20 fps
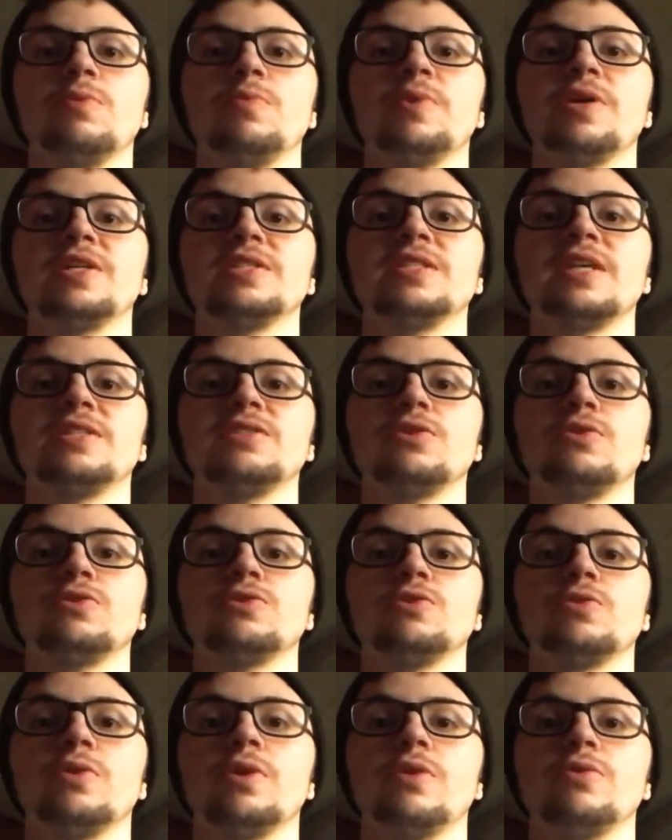because that's
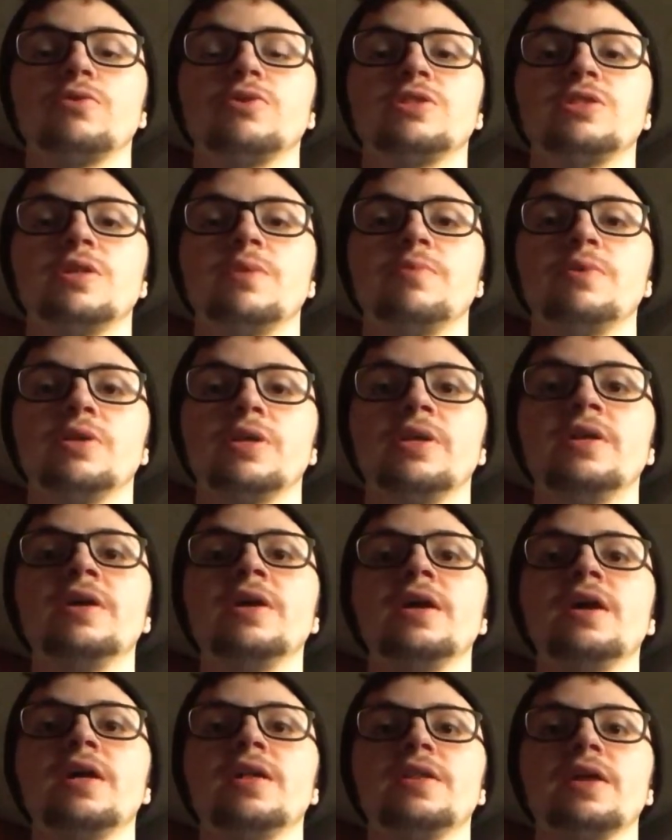also another stimulant
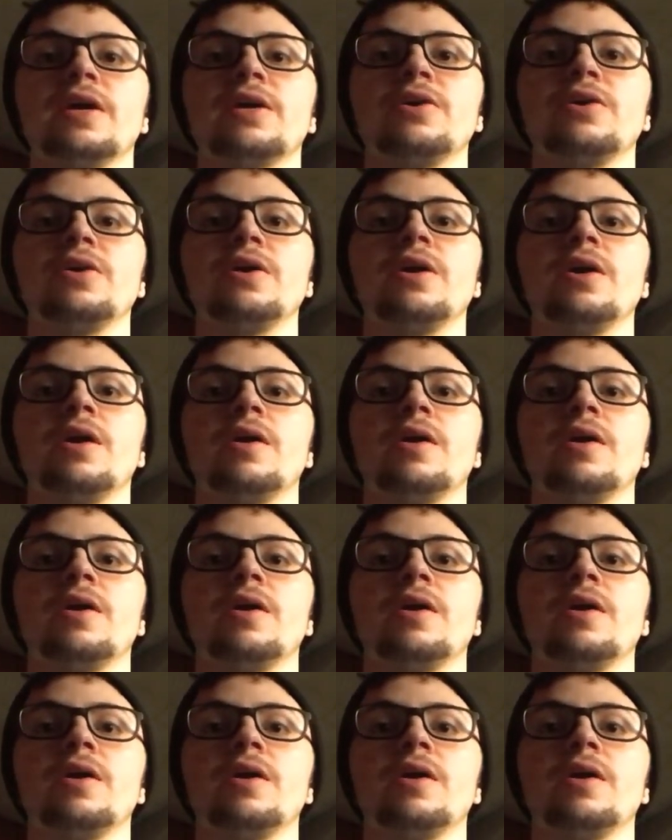that could